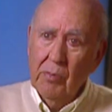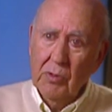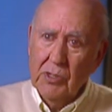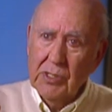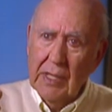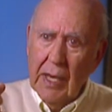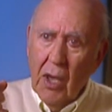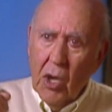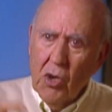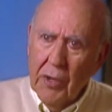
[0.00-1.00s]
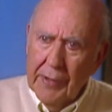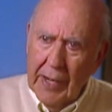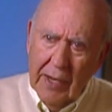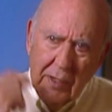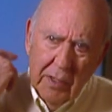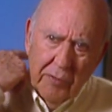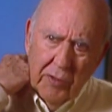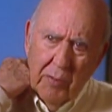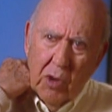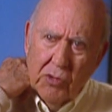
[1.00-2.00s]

People would say, you're the guy from